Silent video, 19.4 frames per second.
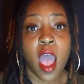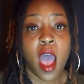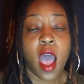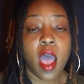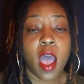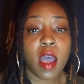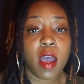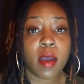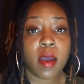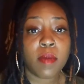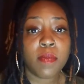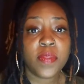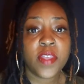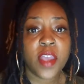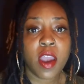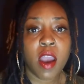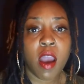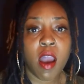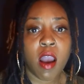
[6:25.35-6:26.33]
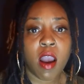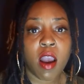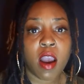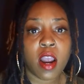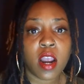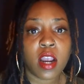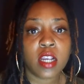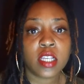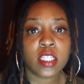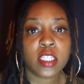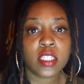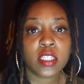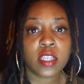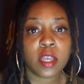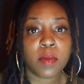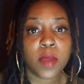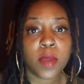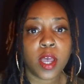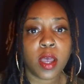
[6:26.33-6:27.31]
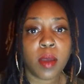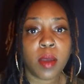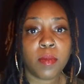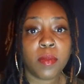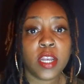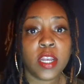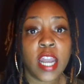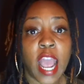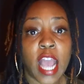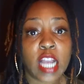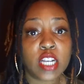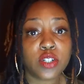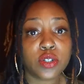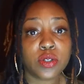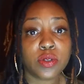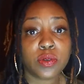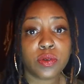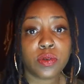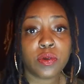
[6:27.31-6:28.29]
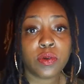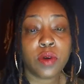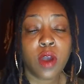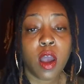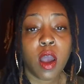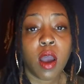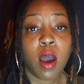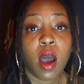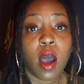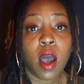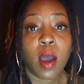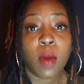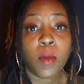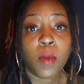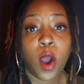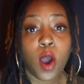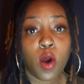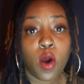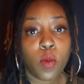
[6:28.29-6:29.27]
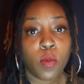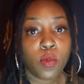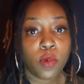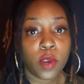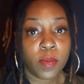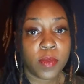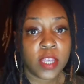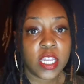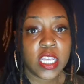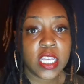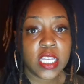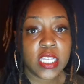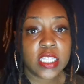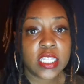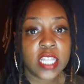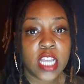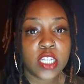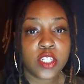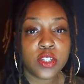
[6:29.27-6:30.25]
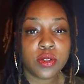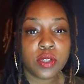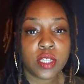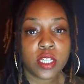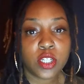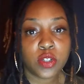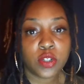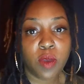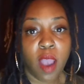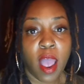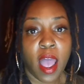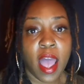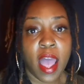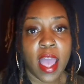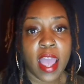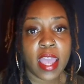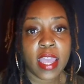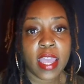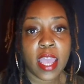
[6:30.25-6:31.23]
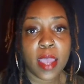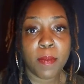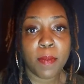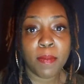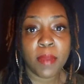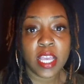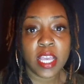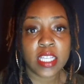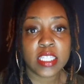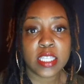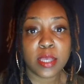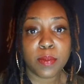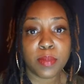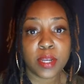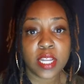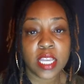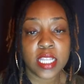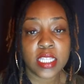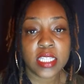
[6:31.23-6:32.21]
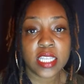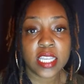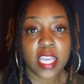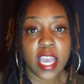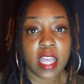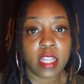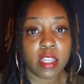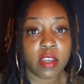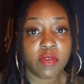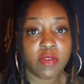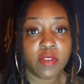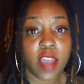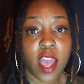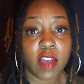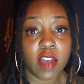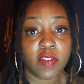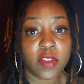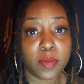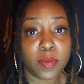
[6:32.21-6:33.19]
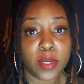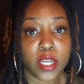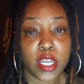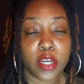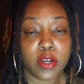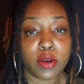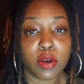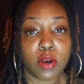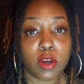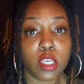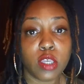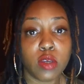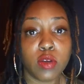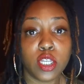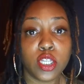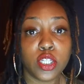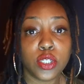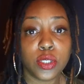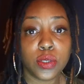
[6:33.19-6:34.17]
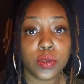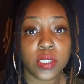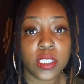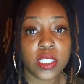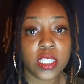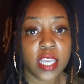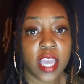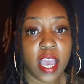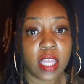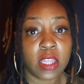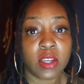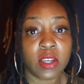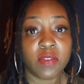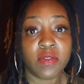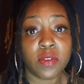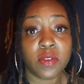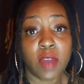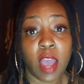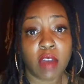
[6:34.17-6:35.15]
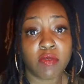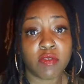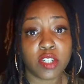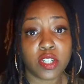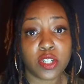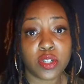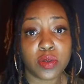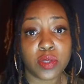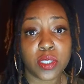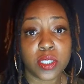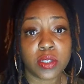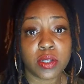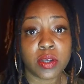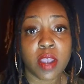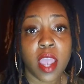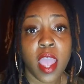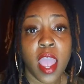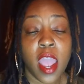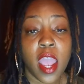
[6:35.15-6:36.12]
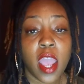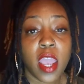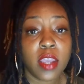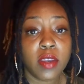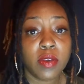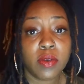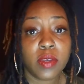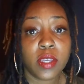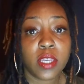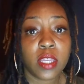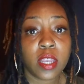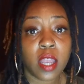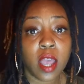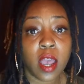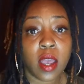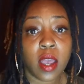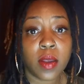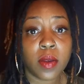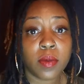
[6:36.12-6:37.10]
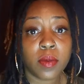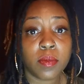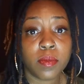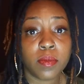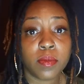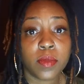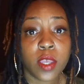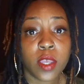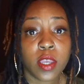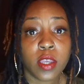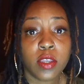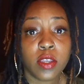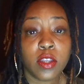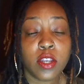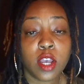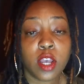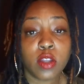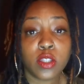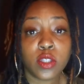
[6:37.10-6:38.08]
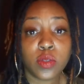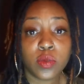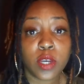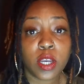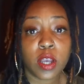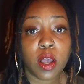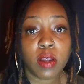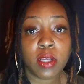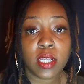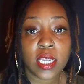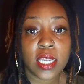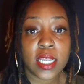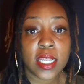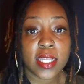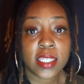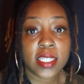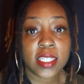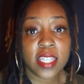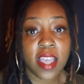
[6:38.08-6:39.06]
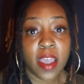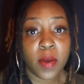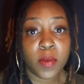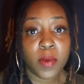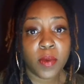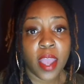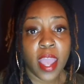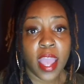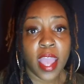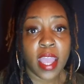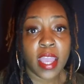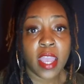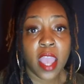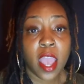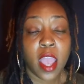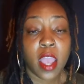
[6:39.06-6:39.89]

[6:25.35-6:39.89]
There are some natural home remedies that you can try and mix and blend together if you have a blender, or you can juice together if you have a juicer, and you can, do a colon cleanse that way.